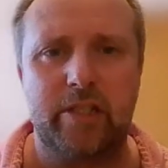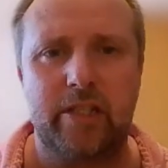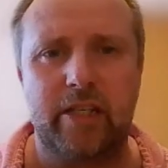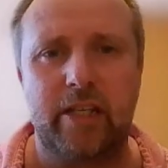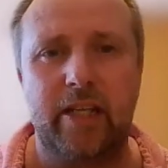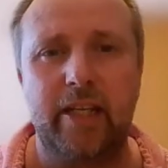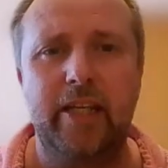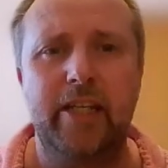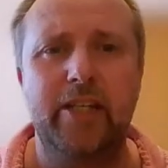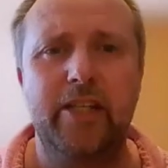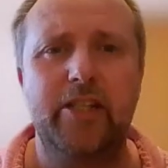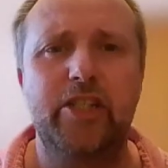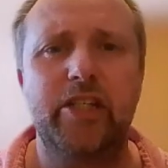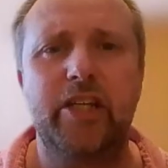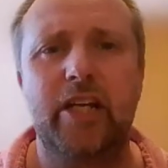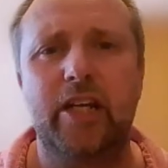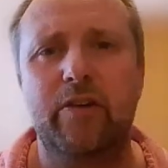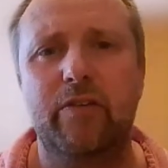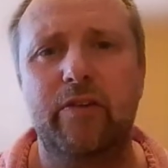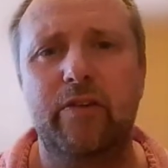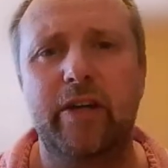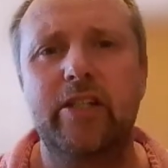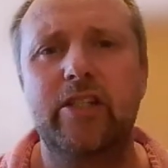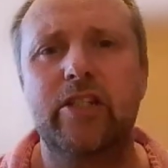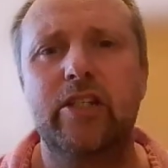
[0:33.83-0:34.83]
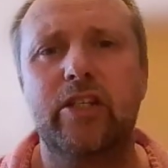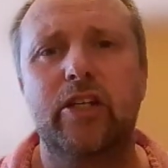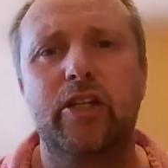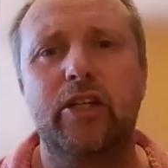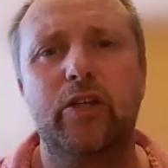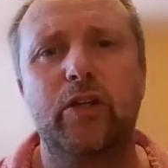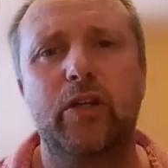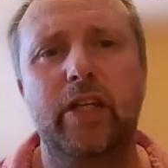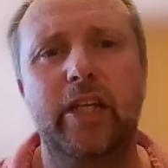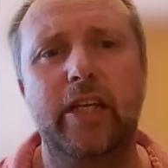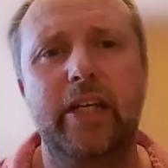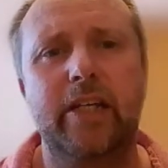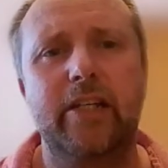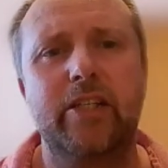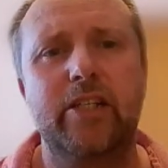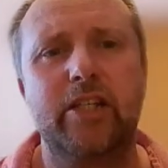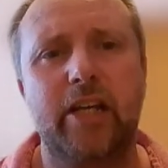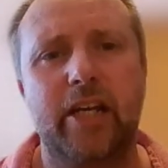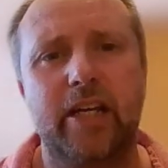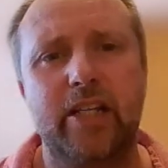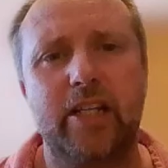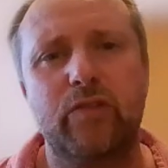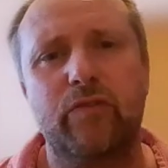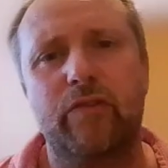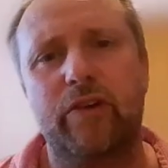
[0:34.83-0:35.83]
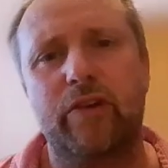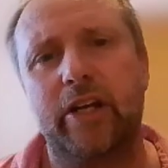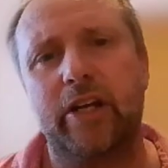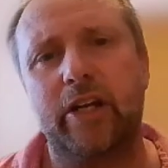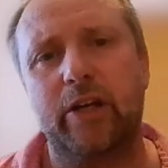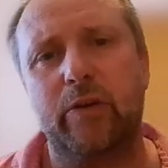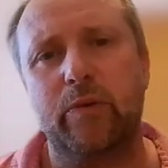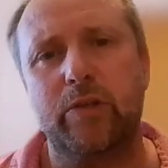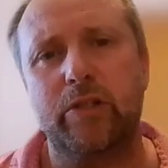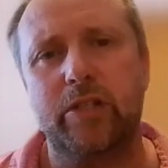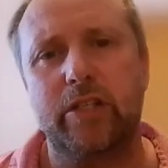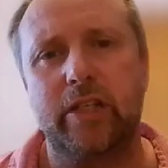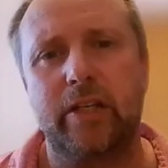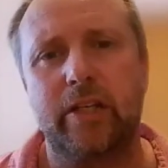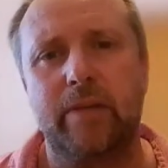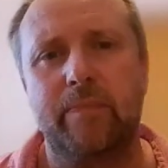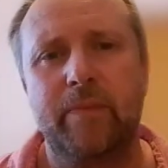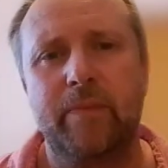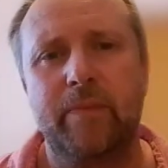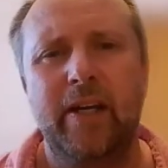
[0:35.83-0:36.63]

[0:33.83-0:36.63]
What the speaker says: and each generates a unique chance of adequacy.